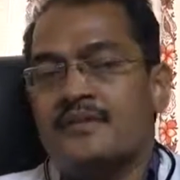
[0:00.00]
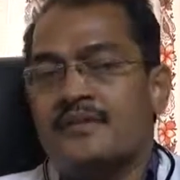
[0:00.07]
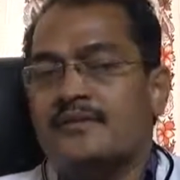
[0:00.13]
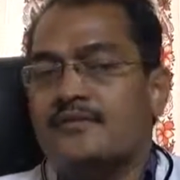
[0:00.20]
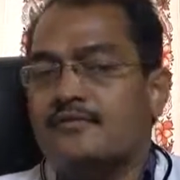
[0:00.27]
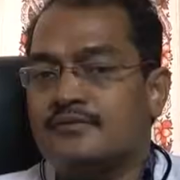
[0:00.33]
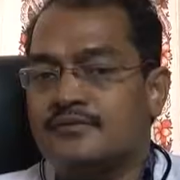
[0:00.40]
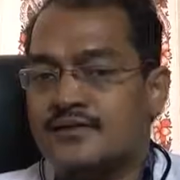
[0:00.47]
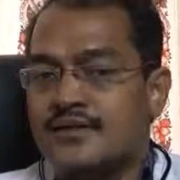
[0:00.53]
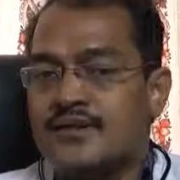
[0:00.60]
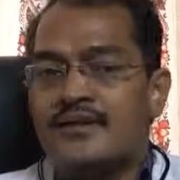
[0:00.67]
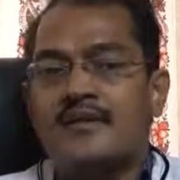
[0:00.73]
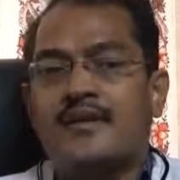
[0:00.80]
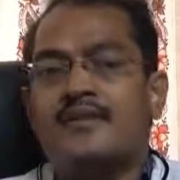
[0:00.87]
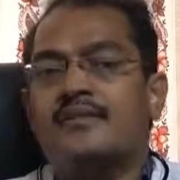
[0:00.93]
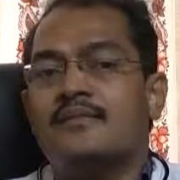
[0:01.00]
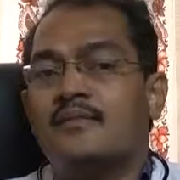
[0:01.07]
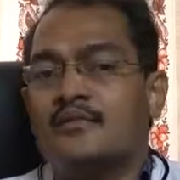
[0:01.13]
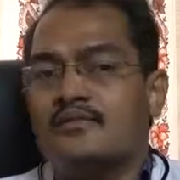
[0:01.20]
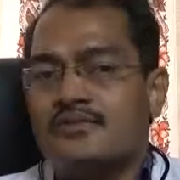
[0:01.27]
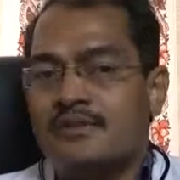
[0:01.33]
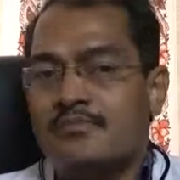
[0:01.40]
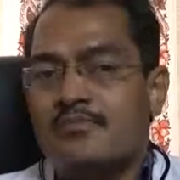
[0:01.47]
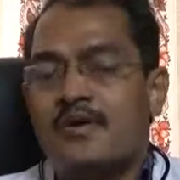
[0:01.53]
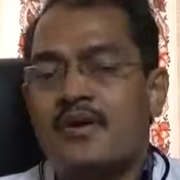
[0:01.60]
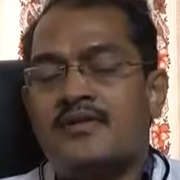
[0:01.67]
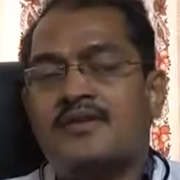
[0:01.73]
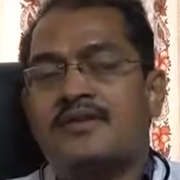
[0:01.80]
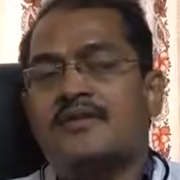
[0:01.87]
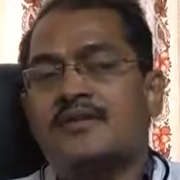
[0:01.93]
Then the third and the most
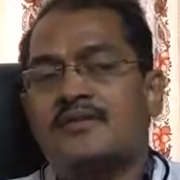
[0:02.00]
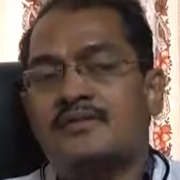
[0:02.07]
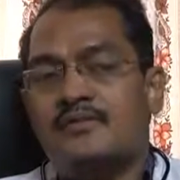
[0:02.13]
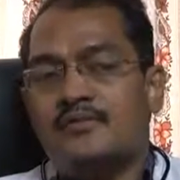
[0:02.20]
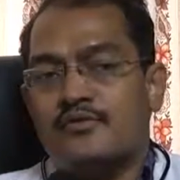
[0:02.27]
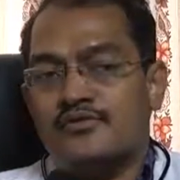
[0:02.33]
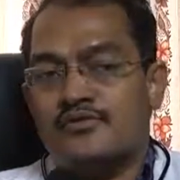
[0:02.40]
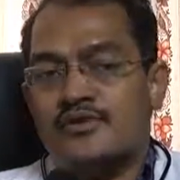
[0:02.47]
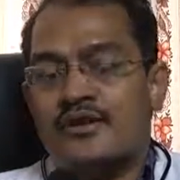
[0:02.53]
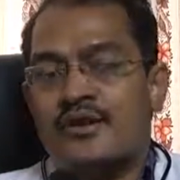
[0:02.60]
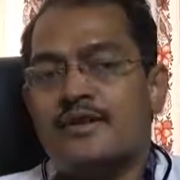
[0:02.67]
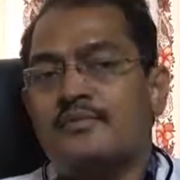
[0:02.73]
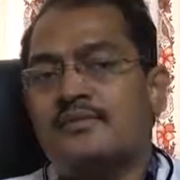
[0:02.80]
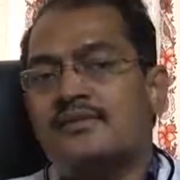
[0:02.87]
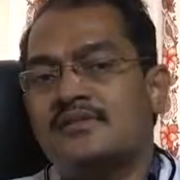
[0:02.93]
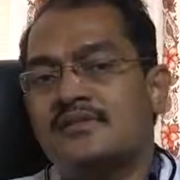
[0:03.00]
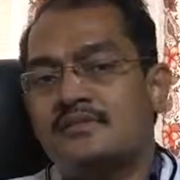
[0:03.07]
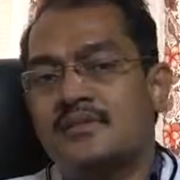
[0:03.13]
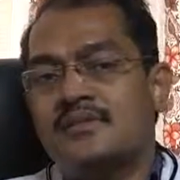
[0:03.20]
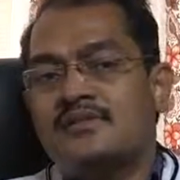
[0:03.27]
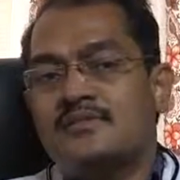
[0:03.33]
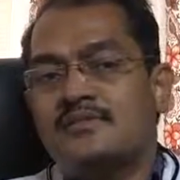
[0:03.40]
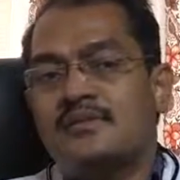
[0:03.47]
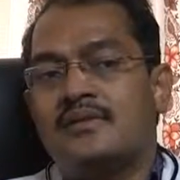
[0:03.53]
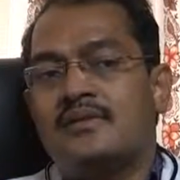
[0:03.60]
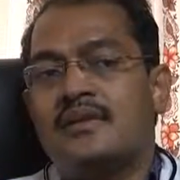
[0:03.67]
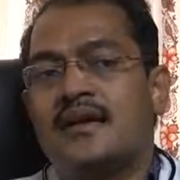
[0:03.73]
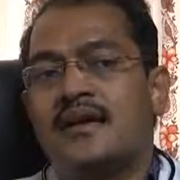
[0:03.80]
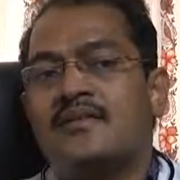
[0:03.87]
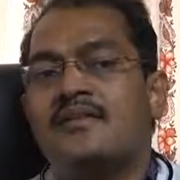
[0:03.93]
important and the most reliable,
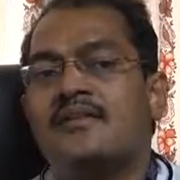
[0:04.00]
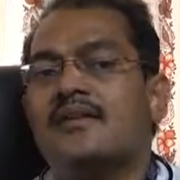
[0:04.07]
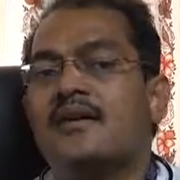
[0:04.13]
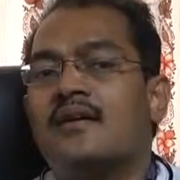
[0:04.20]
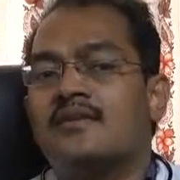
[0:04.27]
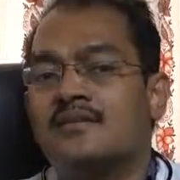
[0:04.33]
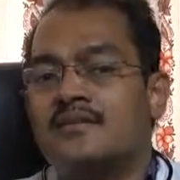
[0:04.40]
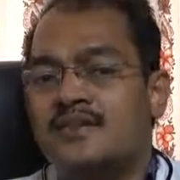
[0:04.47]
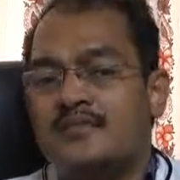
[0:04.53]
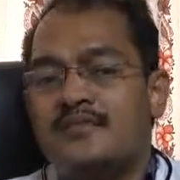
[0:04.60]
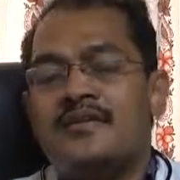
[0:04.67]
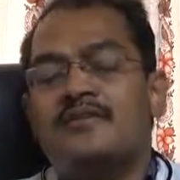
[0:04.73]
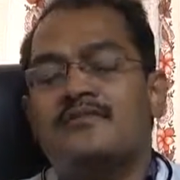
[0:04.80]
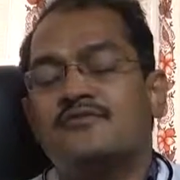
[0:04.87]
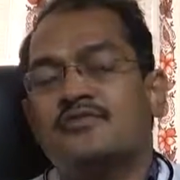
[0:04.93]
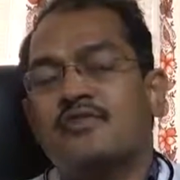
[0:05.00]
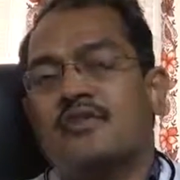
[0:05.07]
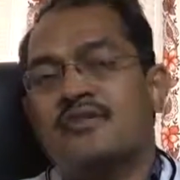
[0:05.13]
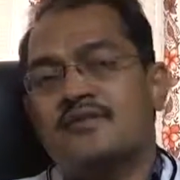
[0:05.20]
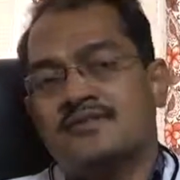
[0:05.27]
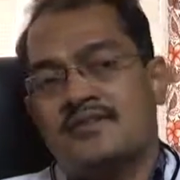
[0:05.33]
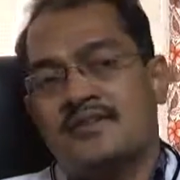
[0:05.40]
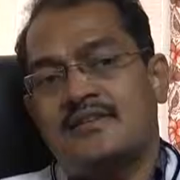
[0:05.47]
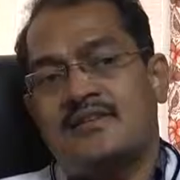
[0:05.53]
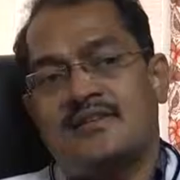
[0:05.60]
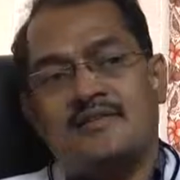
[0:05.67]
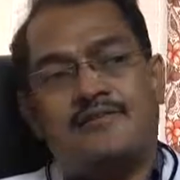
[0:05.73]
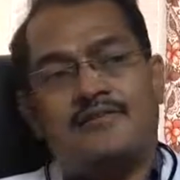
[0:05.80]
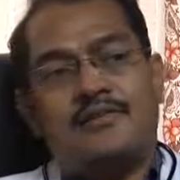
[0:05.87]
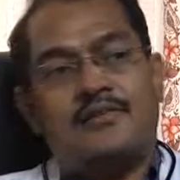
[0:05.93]
dependable and the treatment of choice in
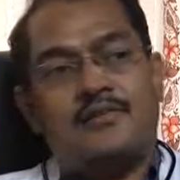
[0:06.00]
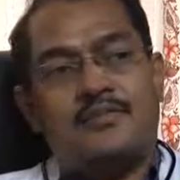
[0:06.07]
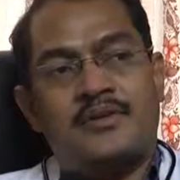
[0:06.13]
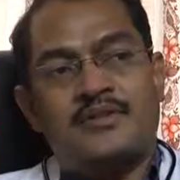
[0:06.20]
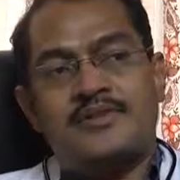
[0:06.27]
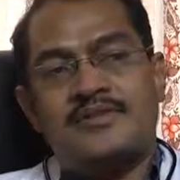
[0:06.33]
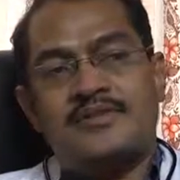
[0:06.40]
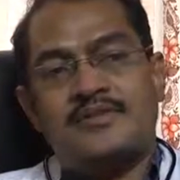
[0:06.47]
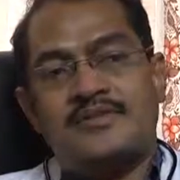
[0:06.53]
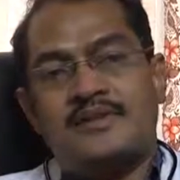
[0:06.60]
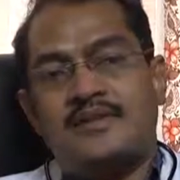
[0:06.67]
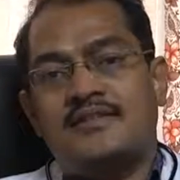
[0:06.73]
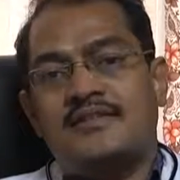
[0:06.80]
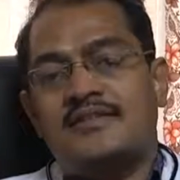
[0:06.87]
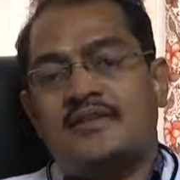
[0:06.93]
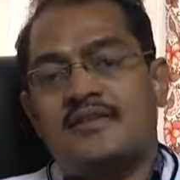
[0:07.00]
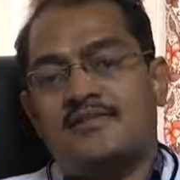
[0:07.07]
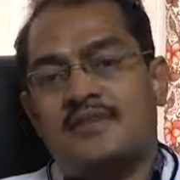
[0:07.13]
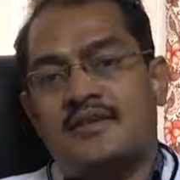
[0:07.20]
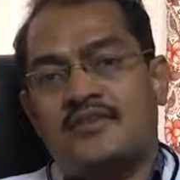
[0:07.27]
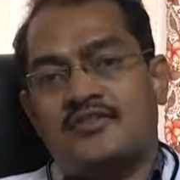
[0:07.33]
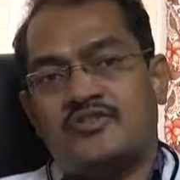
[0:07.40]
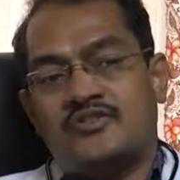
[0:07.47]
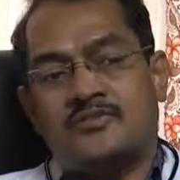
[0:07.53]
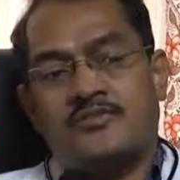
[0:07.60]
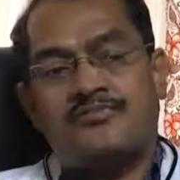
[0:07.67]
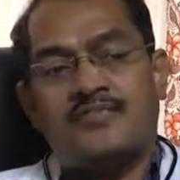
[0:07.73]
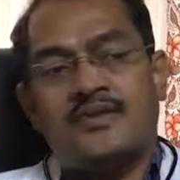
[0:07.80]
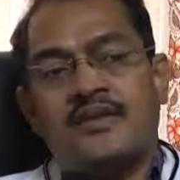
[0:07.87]
kidney failure patients is the kidney transplantation.